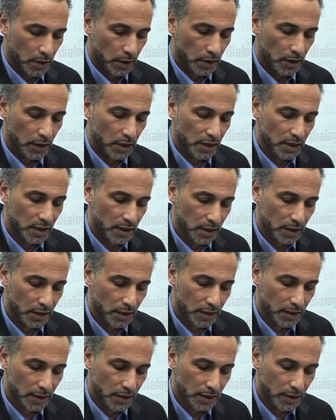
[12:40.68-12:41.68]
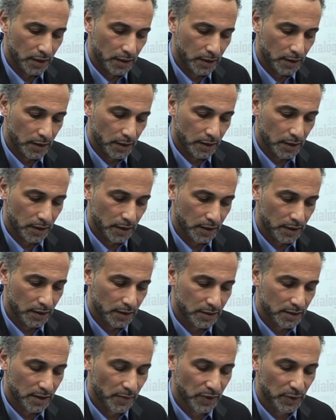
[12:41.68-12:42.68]
uh,
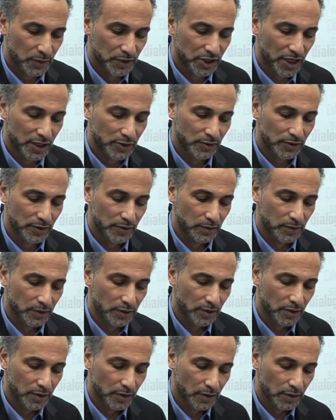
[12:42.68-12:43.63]
uh, something which has to do